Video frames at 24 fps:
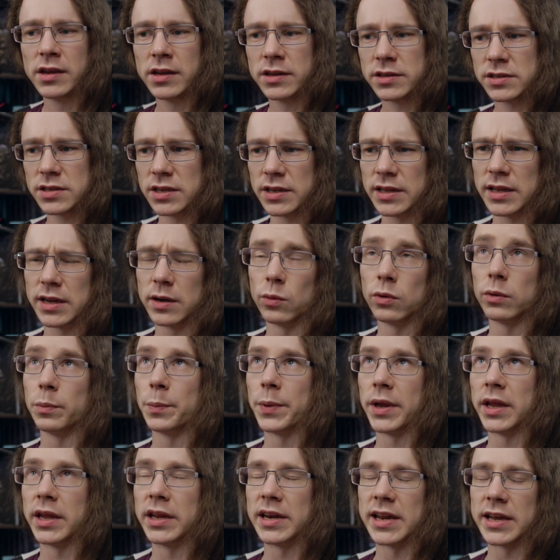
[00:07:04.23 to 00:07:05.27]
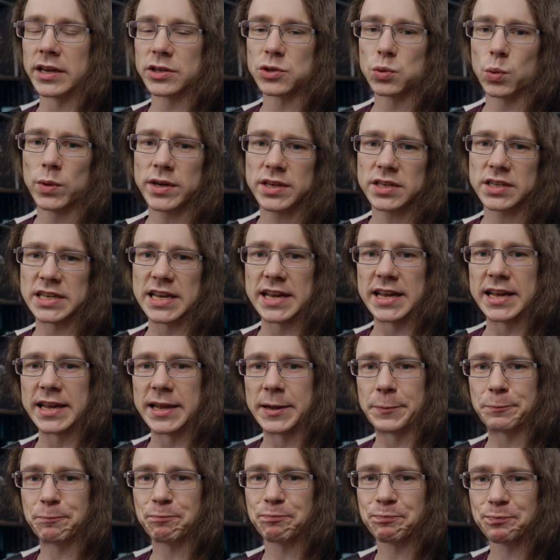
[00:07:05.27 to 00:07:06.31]
So that would be next Wednesday.
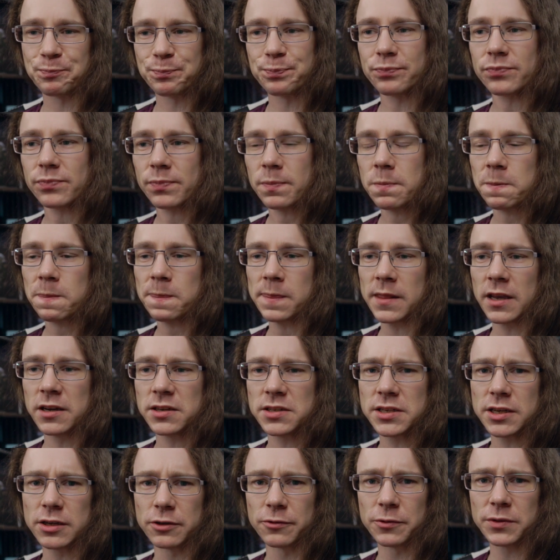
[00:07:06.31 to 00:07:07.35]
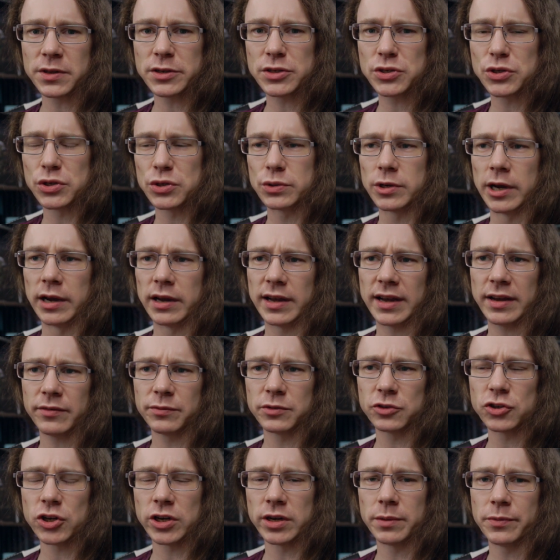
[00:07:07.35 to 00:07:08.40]
So, for those who haven't
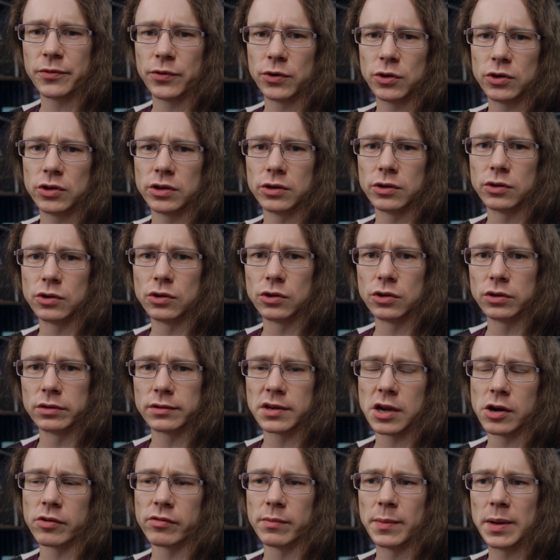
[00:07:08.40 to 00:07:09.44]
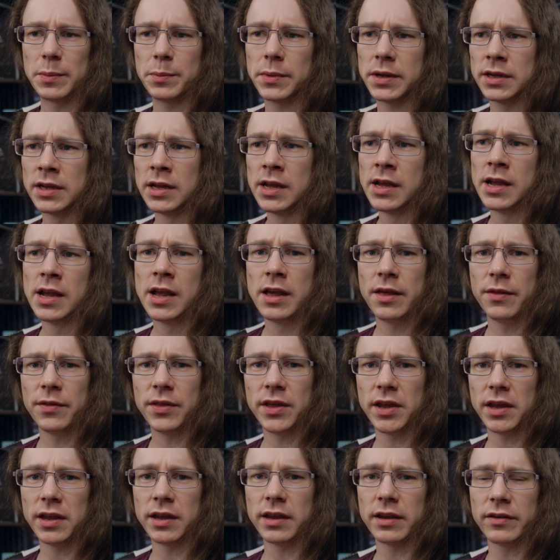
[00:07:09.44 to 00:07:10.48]
tried it before or can't remember,
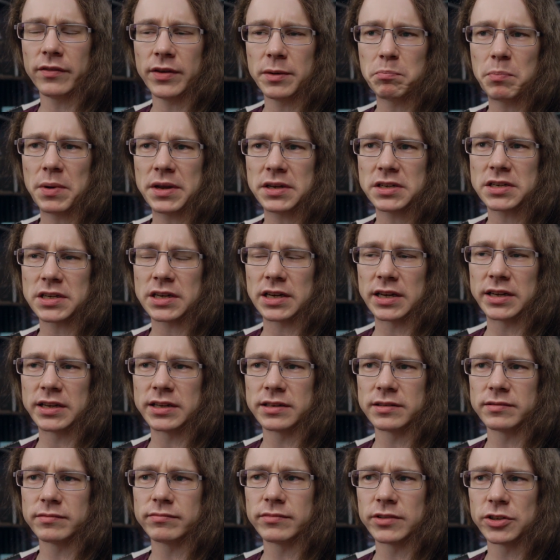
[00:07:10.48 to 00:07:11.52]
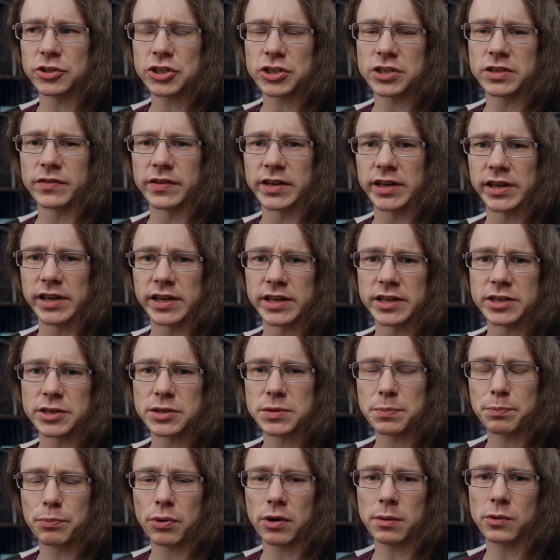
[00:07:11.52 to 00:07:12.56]
the event, basically, the gist of it is
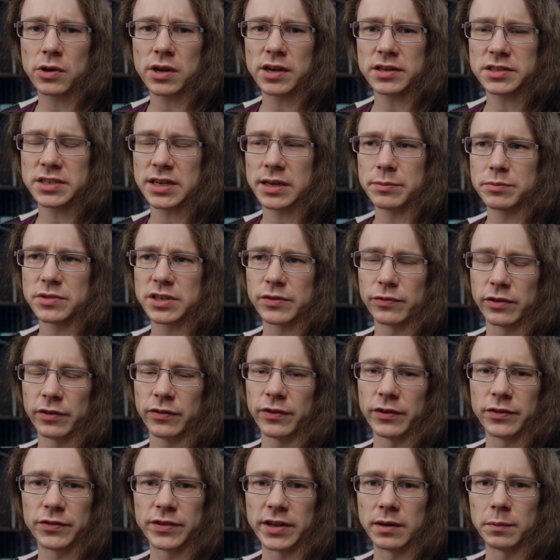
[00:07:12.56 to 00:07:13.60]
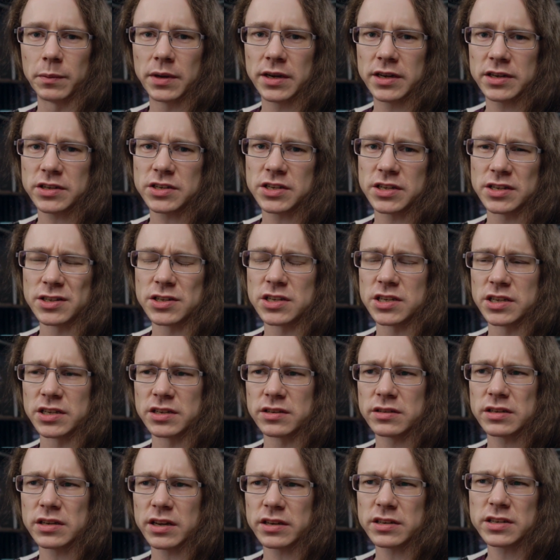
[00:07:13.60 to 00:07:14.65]
Primal Cuts happens every 15 minutes. It's at
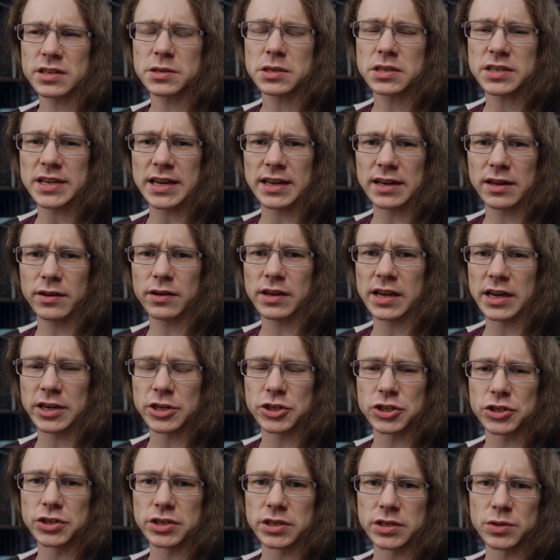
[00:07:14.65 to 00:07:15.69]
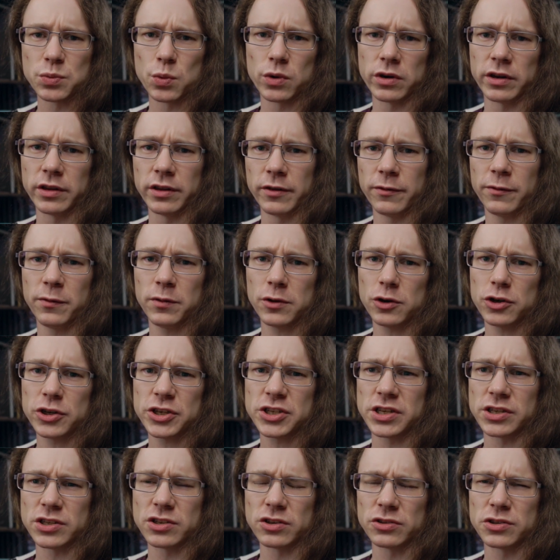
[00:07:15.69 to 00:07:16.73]
set locations. There's one in the
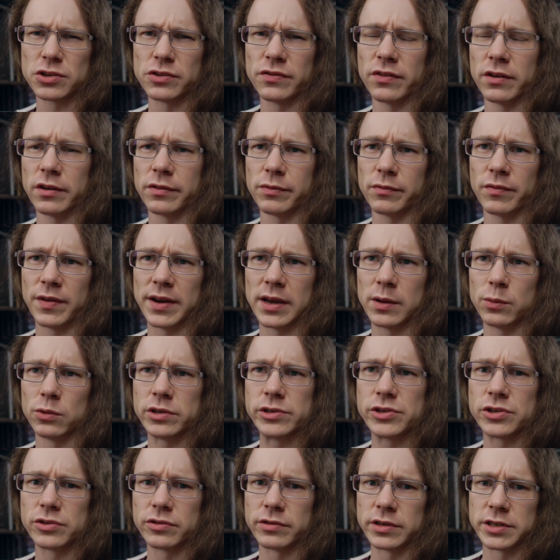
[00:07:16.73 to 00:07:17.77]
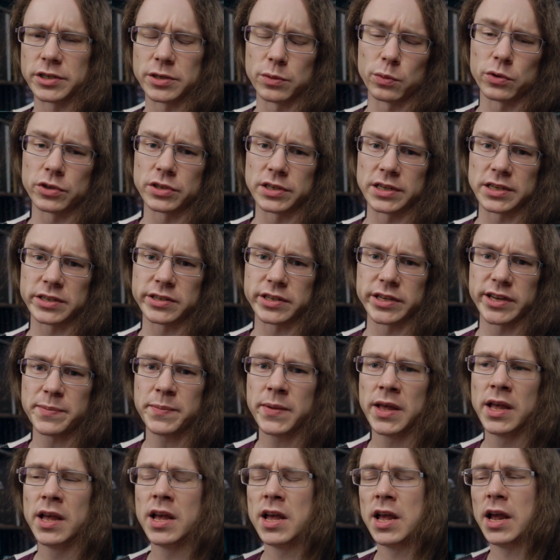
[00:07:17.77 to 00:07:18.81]
forest. It's not too far from Flatwoods, or at least it wasn't last time.
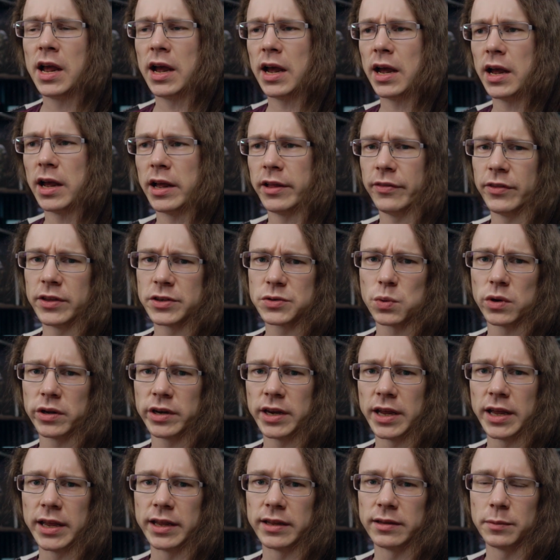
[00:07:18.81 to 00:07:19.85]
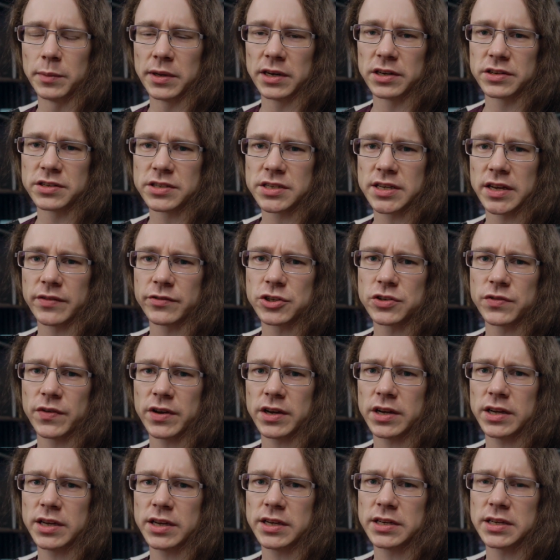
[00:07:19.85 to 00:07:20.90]
There's one in the middle of the Savage
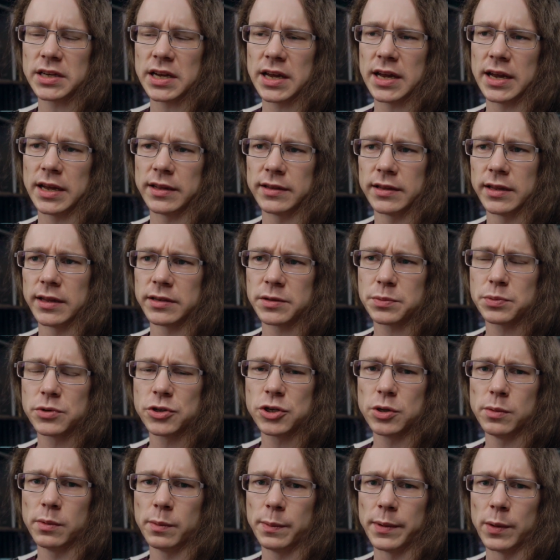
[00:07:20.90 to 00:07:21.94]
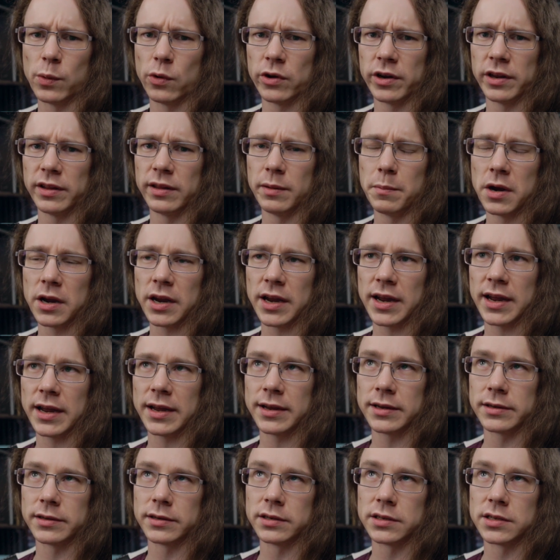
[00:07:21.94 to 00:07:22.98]
Divide, and there's presumably one in the Maya
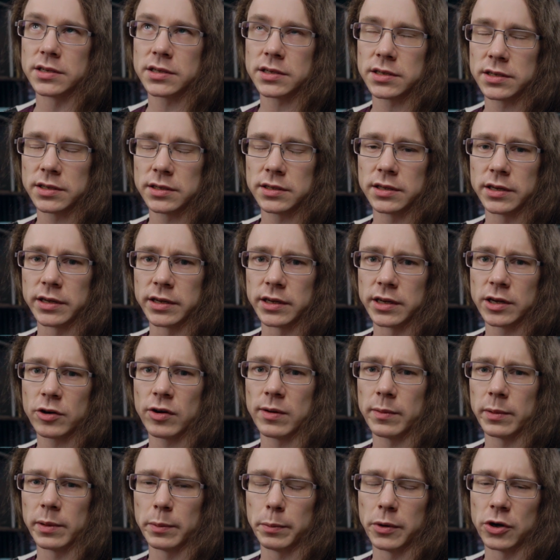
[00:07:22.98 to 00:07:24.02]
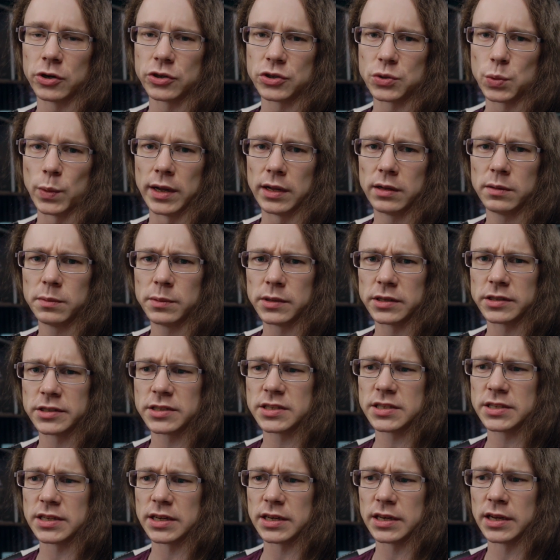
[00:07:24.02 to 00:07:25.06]
and the Cranberry Bog as well, but
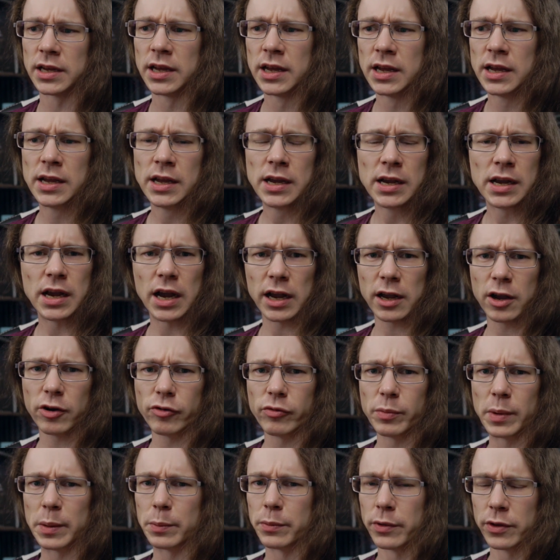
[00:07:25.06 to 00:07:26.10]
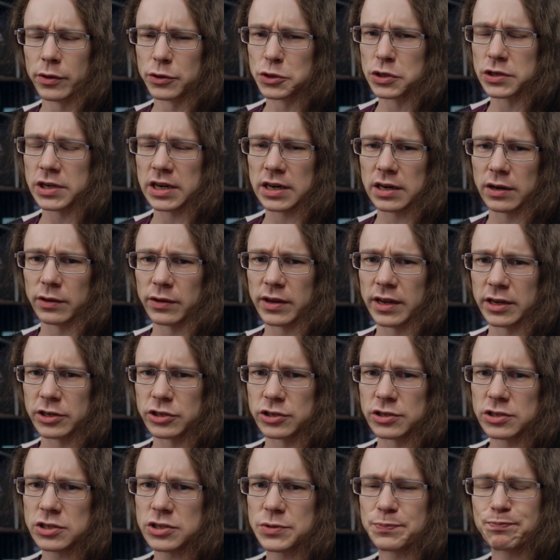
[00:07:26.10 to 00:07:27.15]
I can't remember those exact
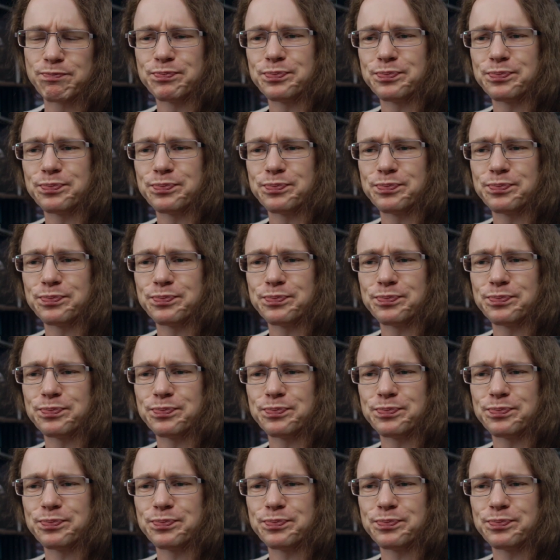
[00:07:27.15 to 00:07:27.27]
locations.